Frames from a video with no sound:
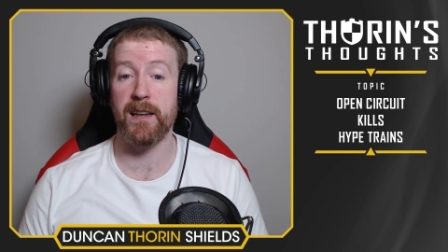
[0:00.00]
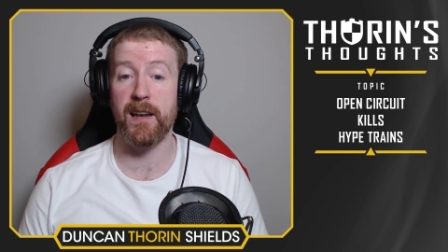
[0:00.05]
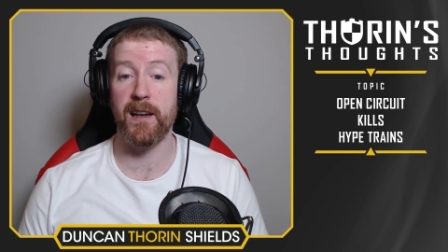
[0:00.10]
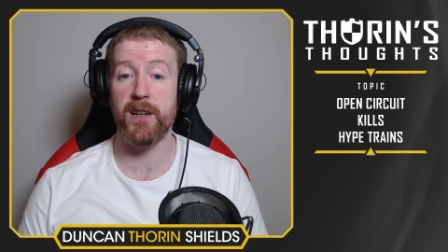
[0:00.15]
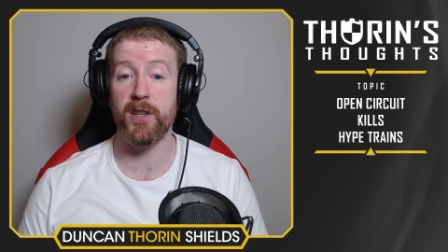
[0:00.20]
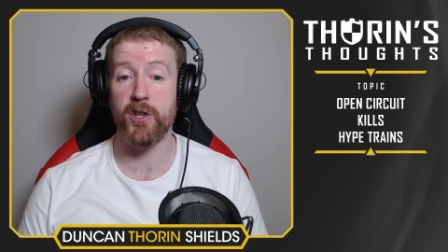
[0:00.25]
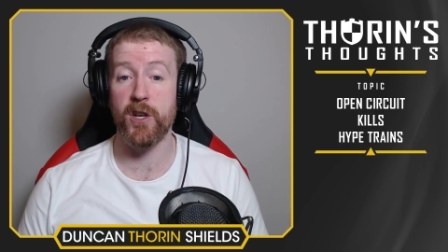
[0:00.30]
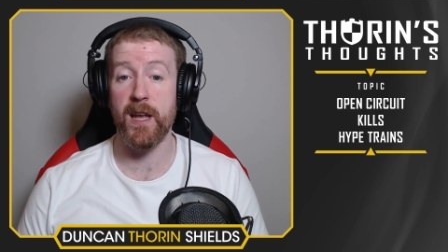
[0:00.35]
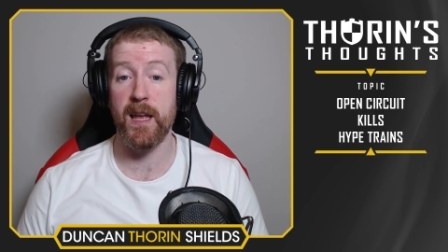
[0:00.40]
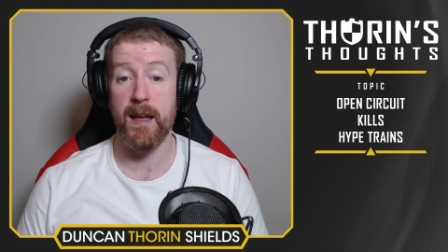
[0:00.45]

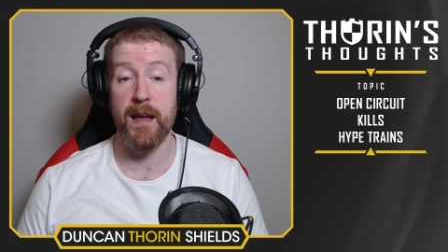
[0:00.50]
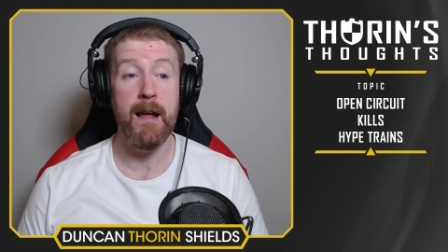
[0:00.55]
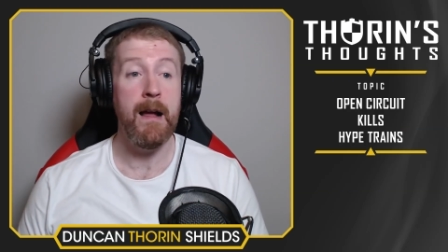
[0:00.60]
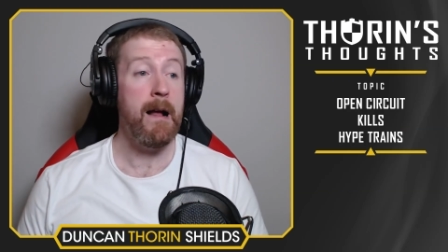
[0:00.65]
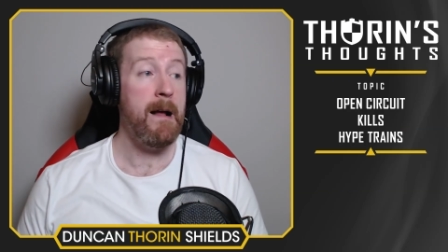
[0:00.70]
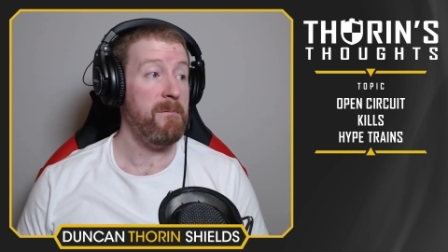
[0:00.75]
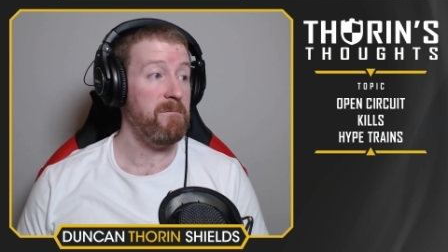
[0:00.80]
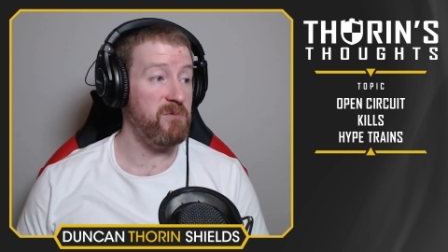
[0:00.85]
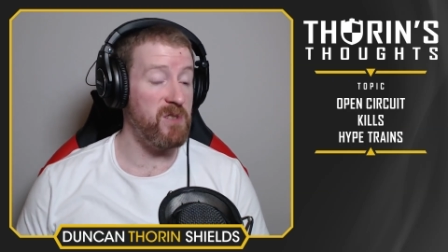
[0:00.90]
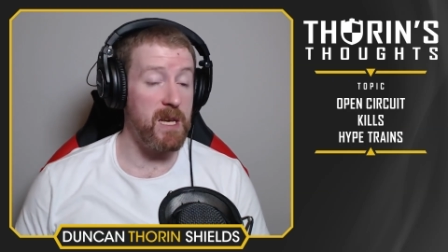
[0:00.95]
legit.
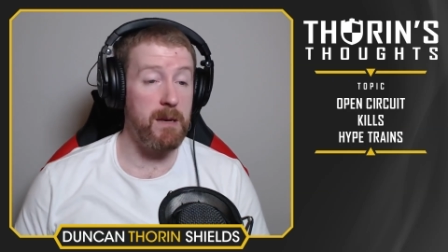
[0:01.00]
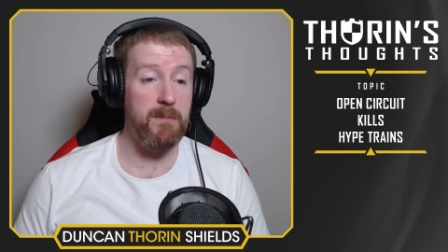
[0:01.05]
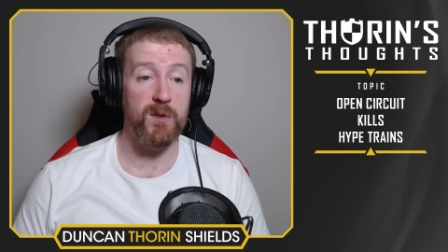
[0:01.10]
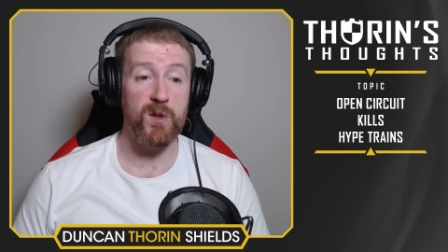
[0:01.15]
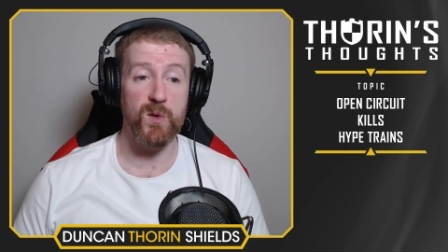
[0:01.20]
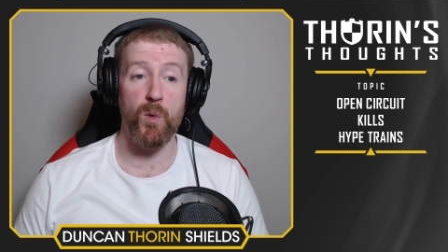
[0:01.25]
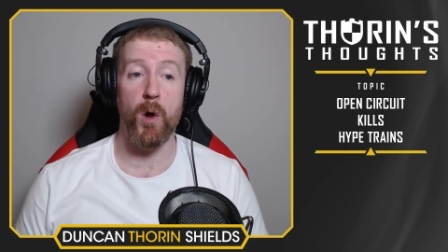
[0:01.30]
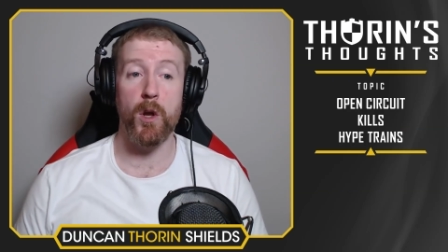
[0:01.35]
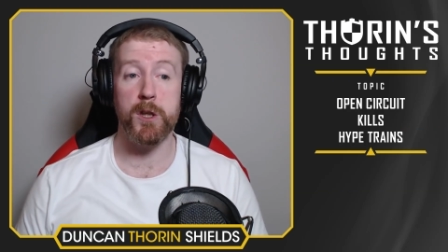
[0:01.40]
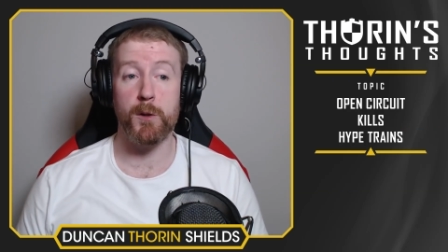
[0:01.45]

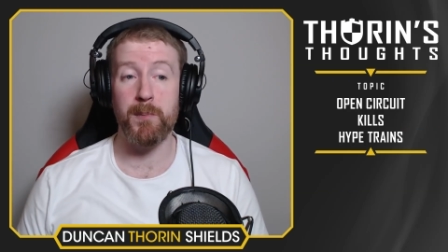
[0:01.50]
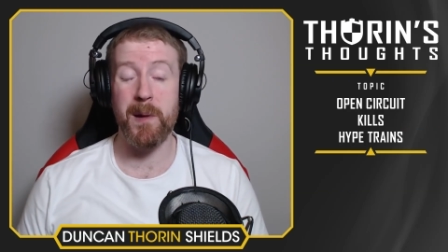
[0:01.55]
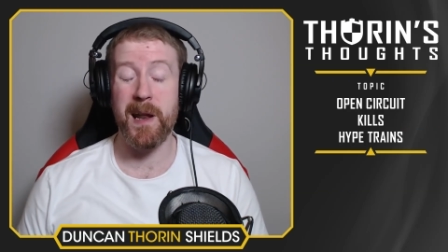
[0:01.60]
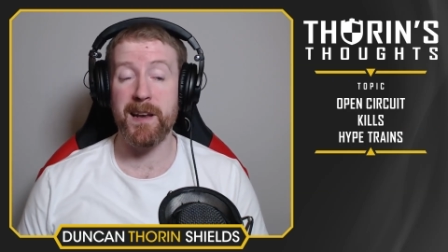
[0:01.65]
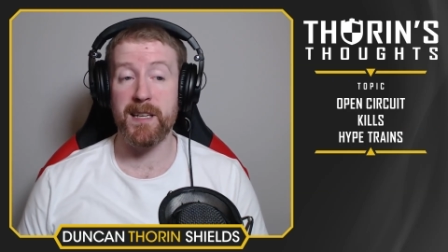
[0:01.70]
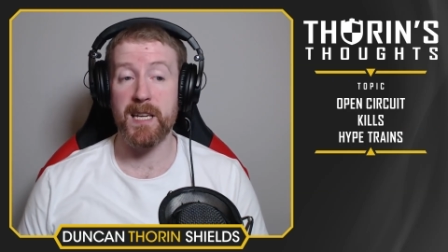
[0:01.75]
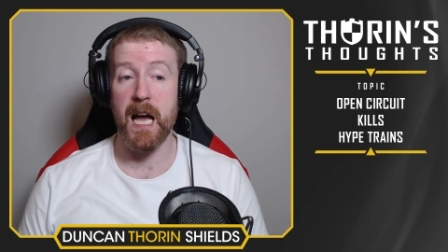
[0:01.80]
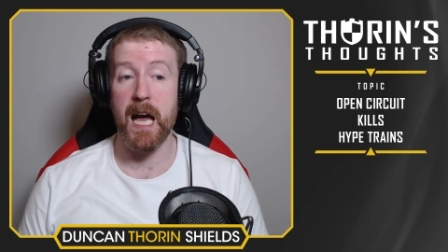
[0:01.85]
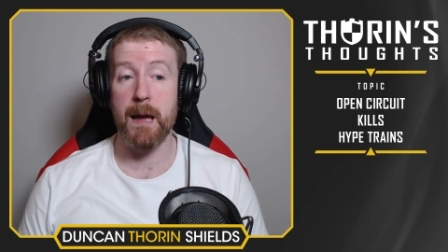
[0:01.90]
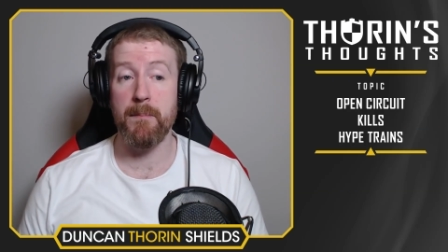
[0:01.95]
Teams will
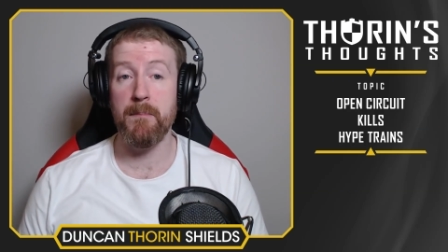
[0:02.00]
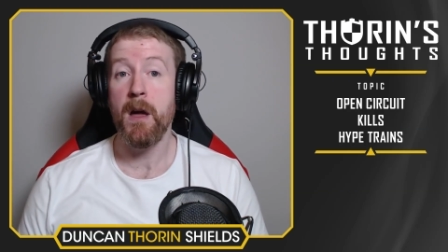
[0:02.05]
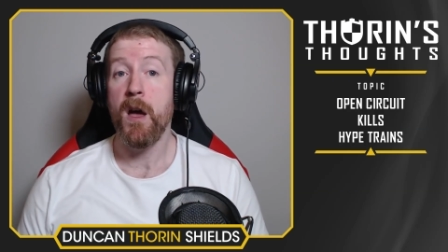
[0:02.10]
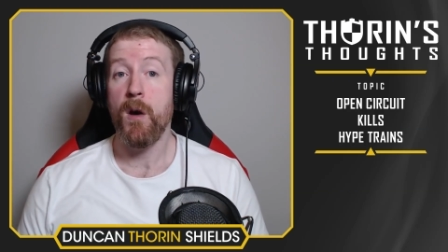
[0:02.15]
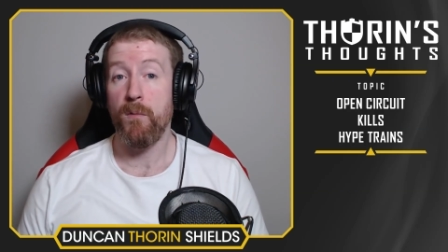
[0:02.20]
spend time